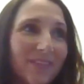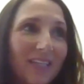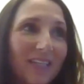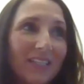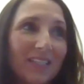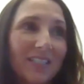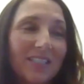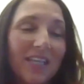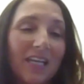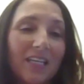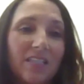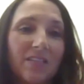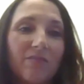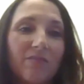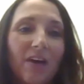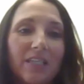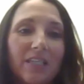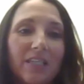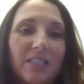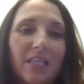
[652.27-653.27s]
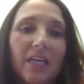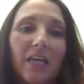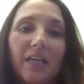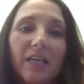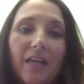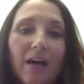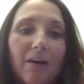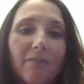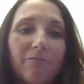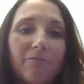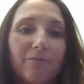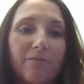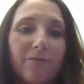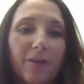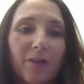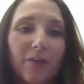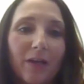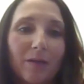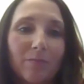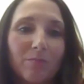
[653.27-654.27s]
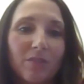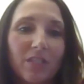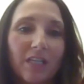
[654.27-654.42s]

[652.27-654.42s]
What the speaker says: incentivizing enough for them